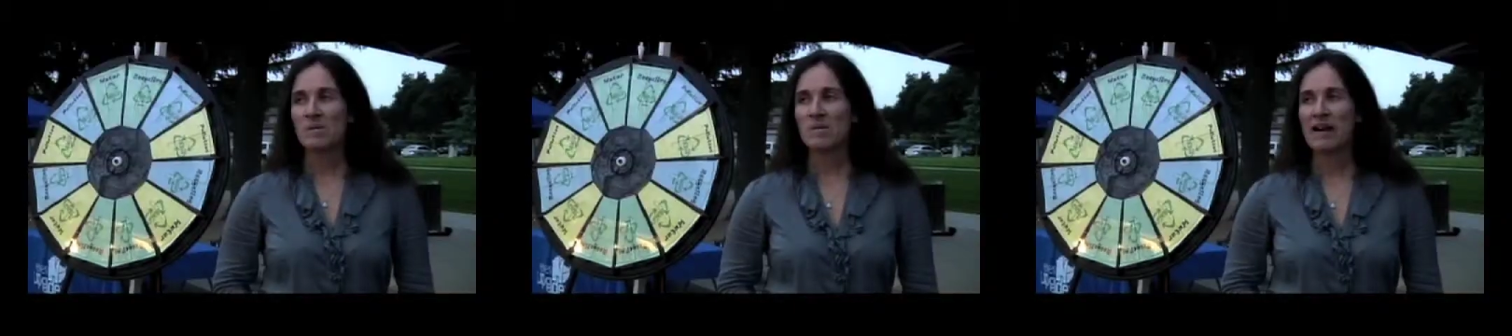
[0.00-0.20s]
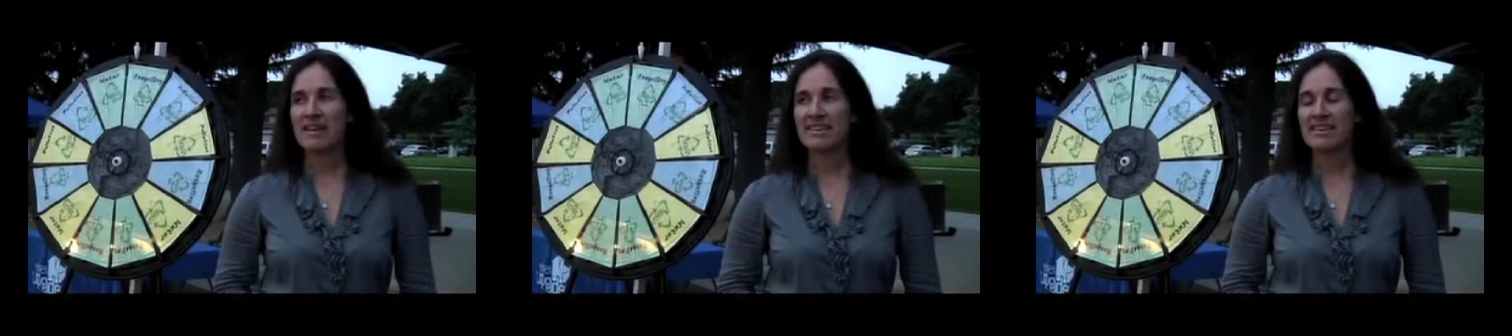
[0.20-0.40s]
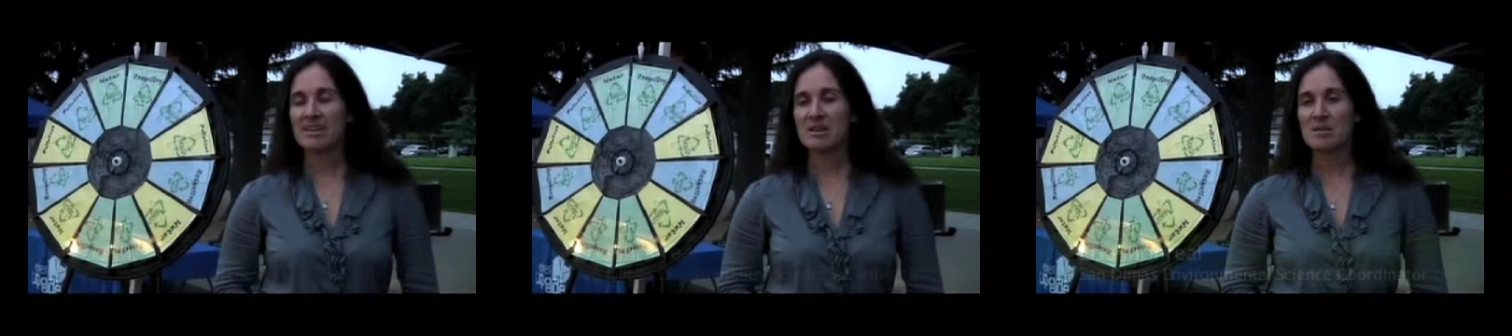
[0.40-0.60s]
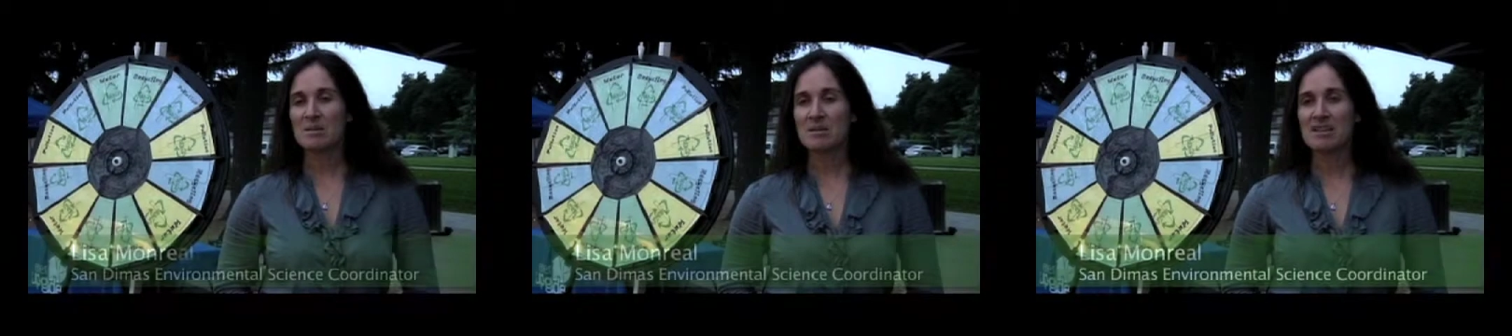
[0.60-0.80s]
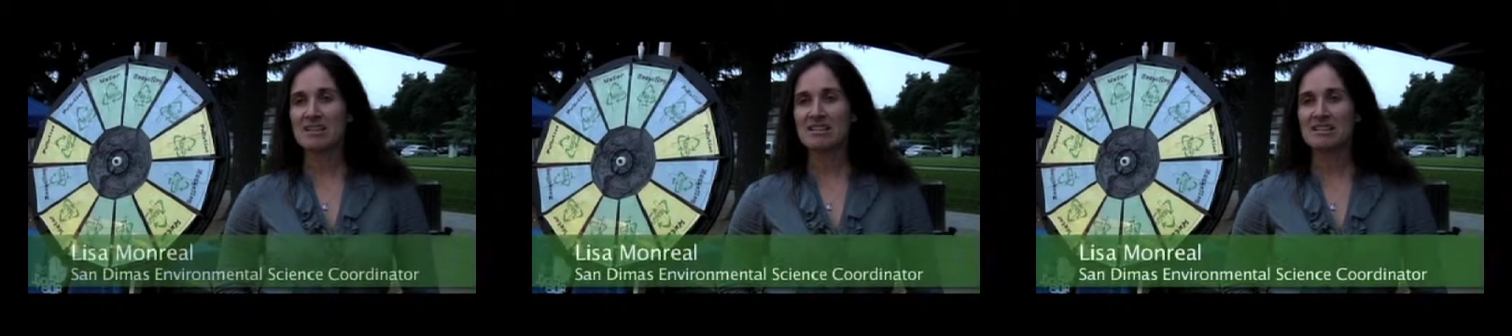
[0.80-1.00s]
Well, I think
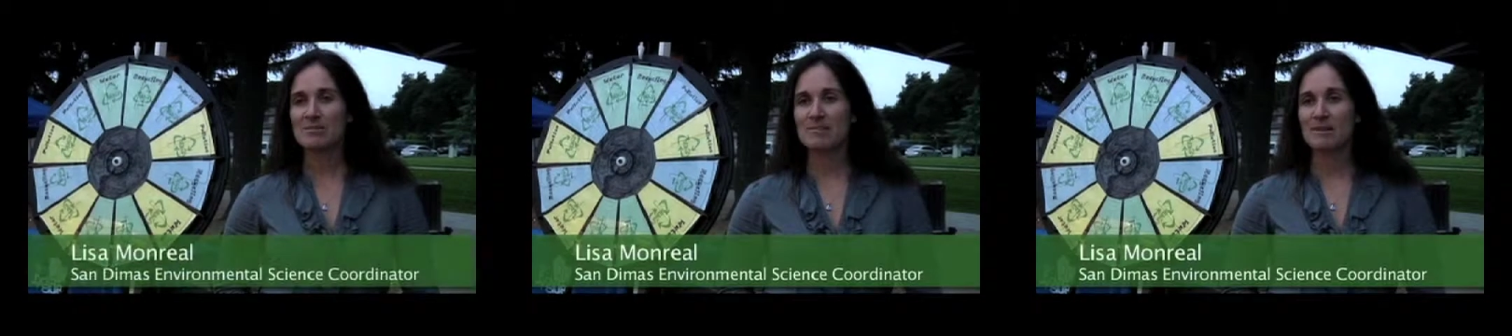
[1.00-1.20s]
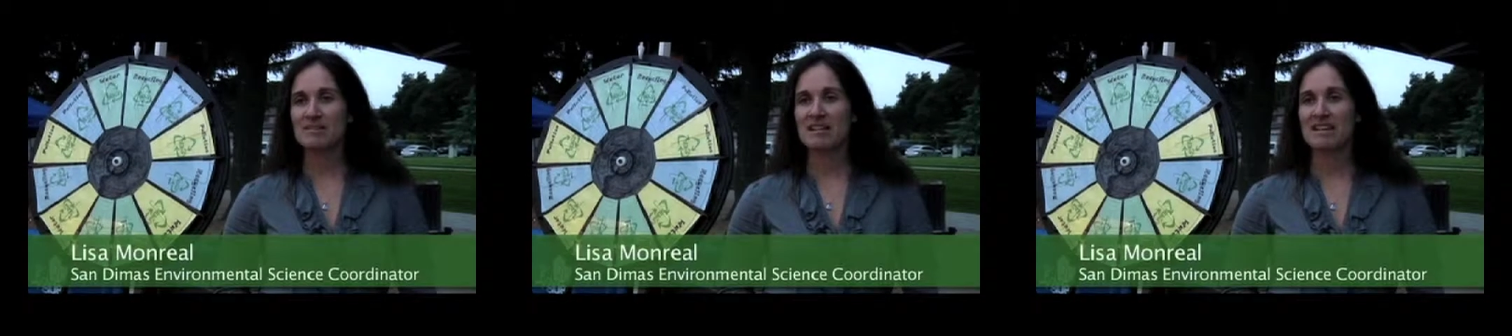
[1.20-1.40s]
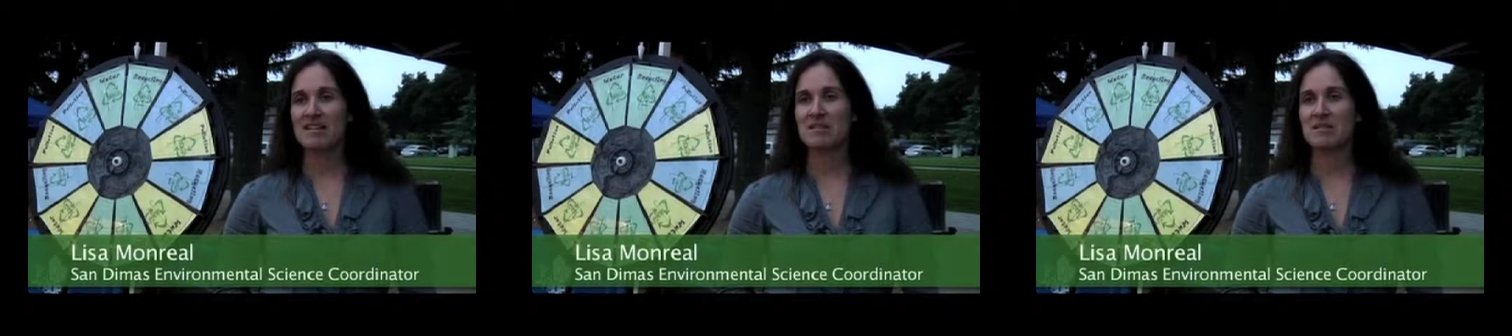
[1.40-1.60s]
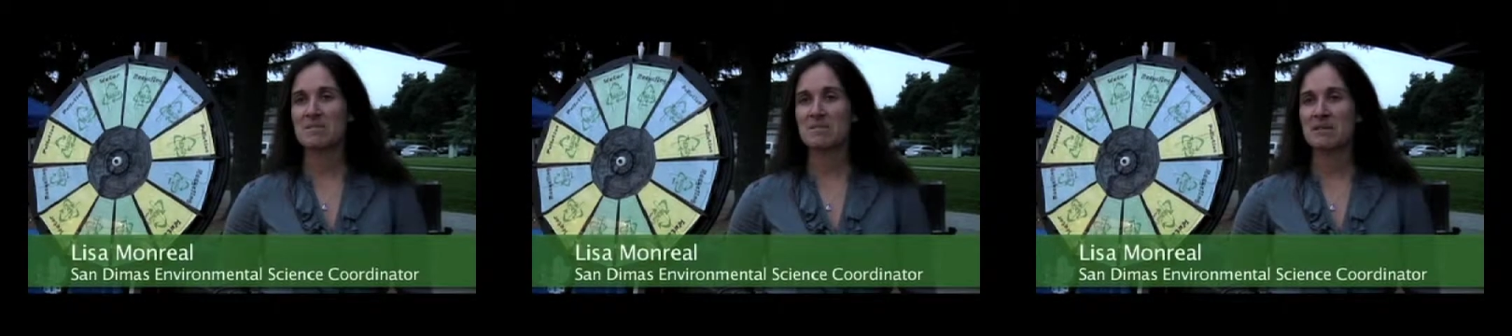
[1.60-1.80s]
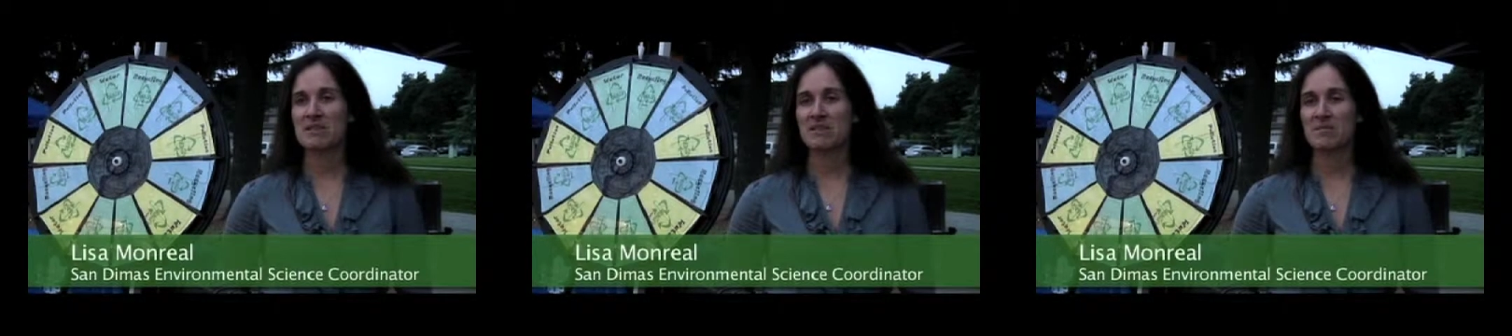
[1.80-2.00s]
being a small town
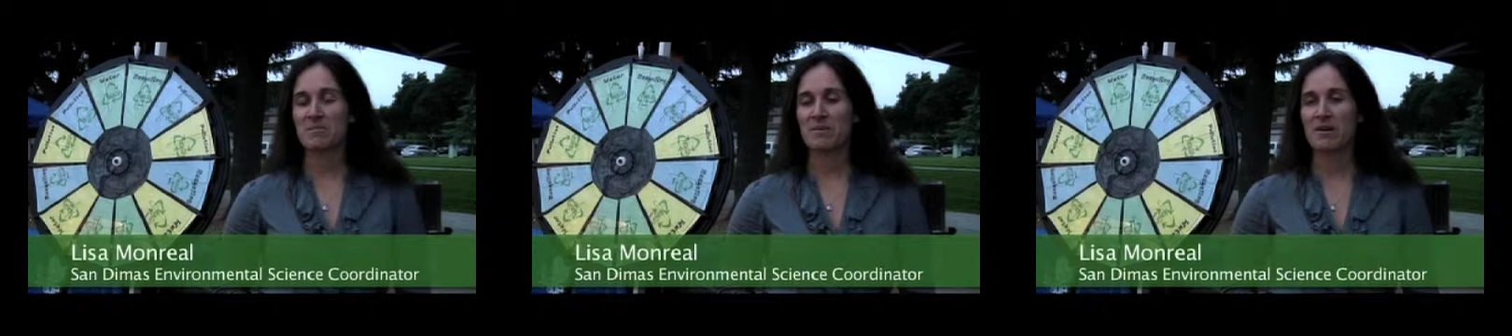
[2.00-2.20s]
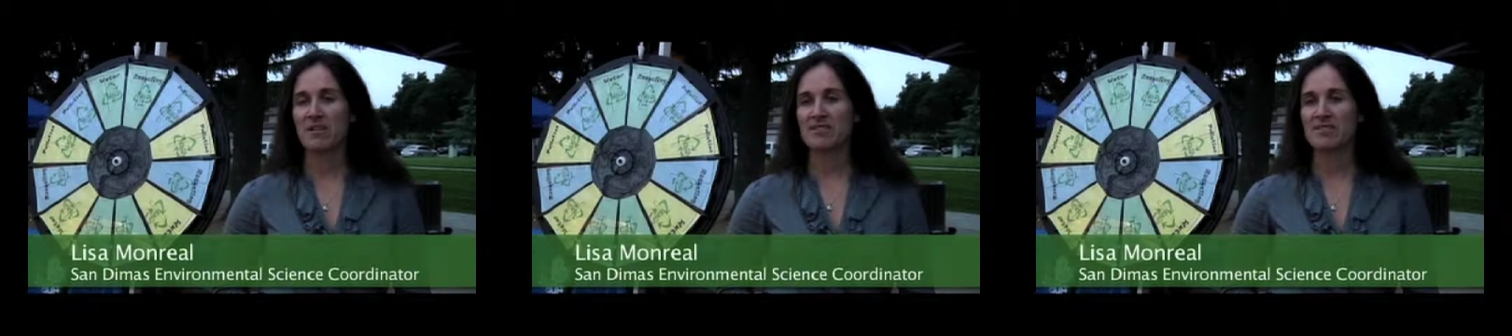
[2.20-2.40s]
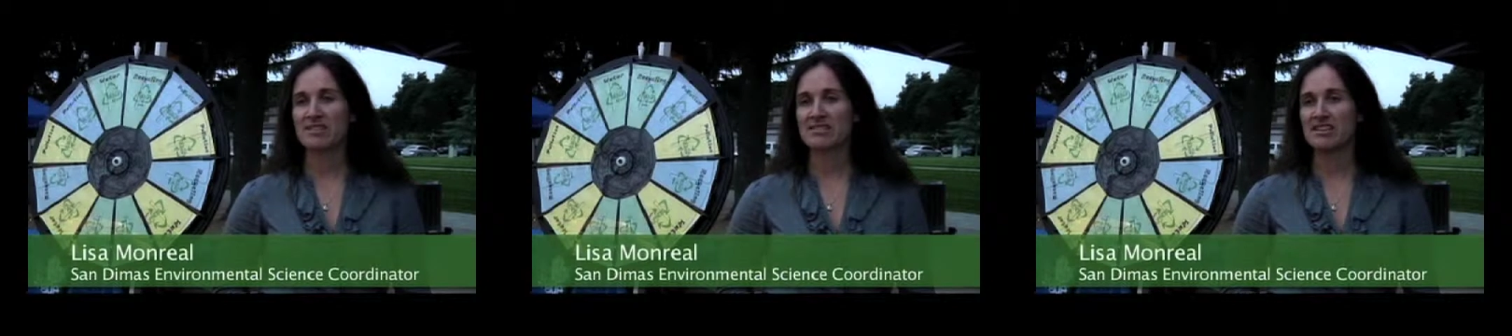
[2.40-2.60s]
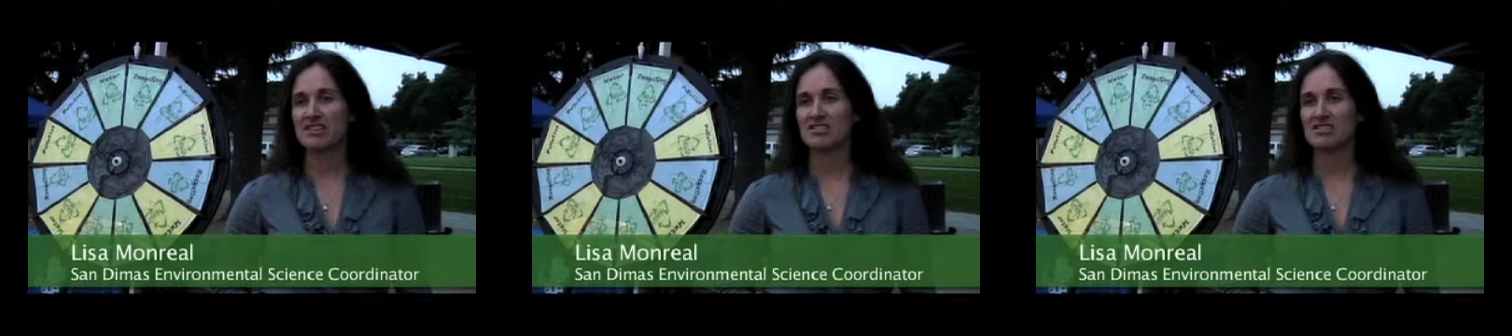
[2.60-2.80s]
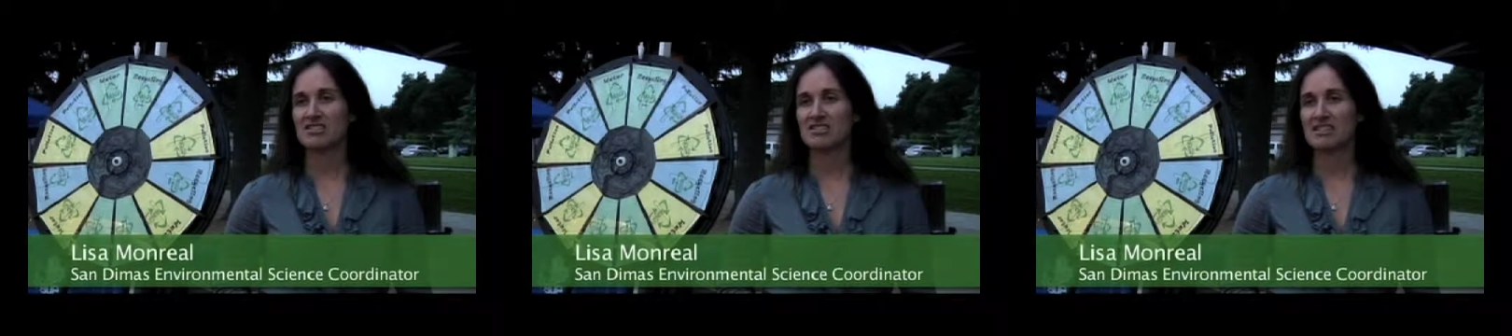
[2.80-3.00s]
and being part of Los
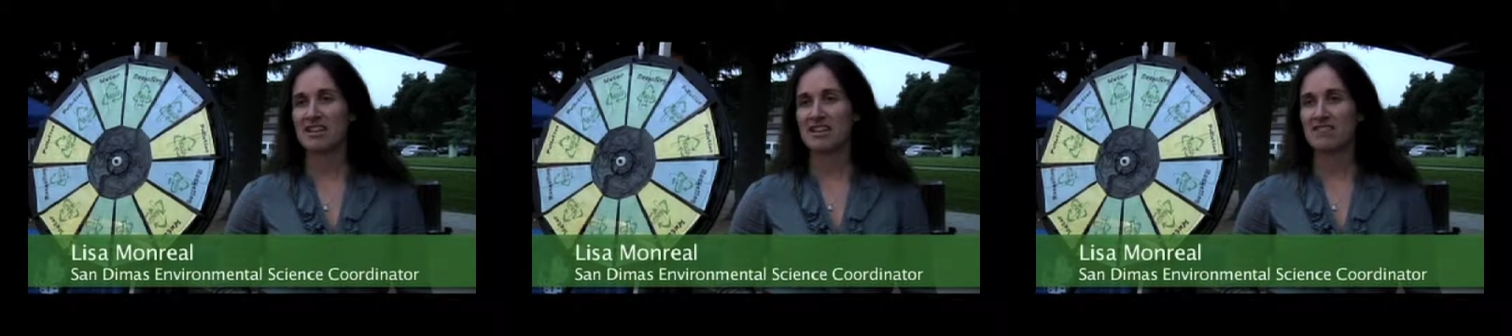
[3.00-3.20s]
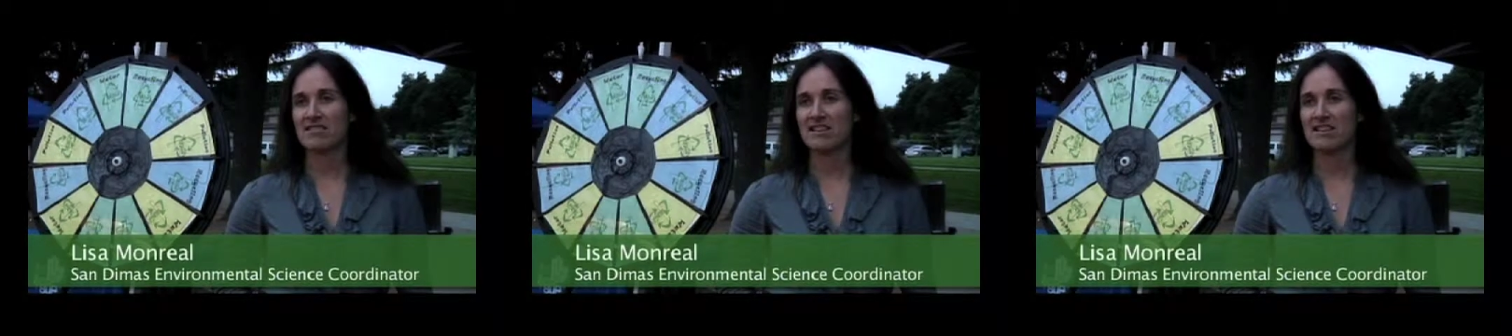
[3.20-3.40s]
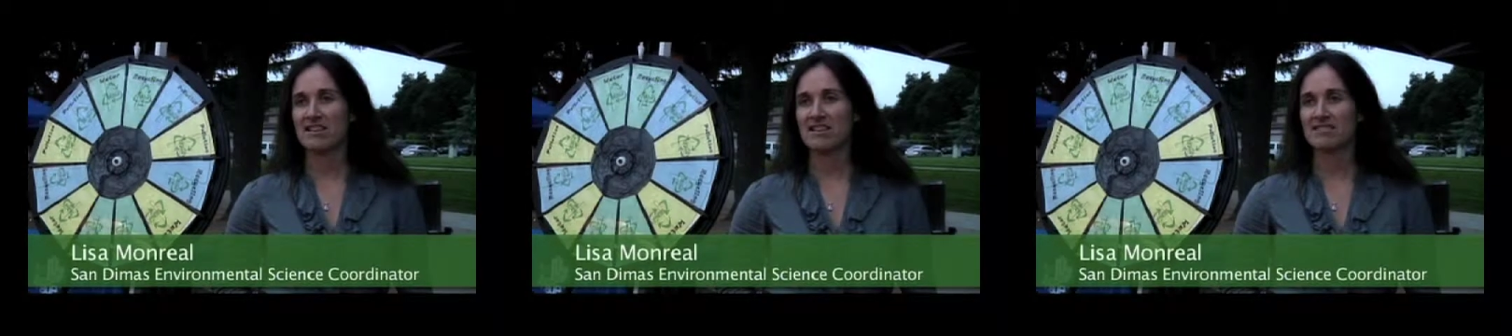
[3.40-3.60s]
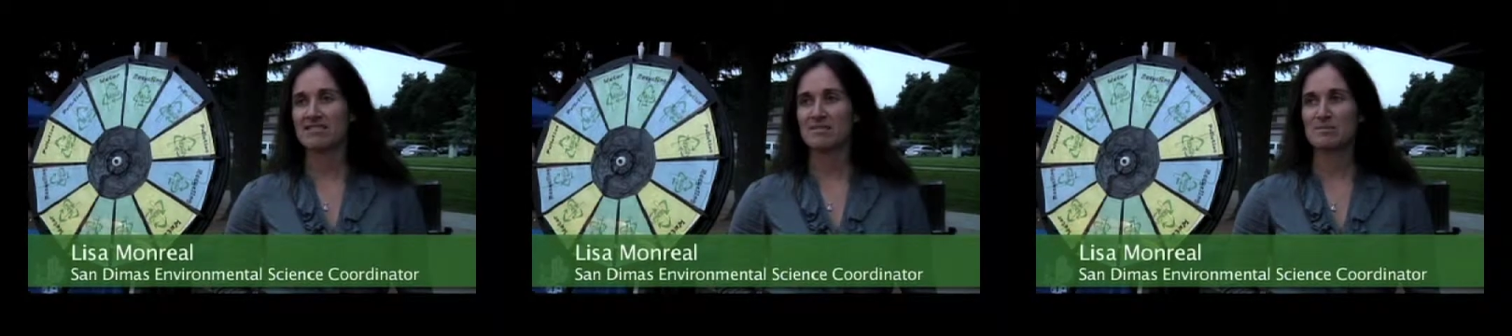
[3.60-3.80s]
Angeles County,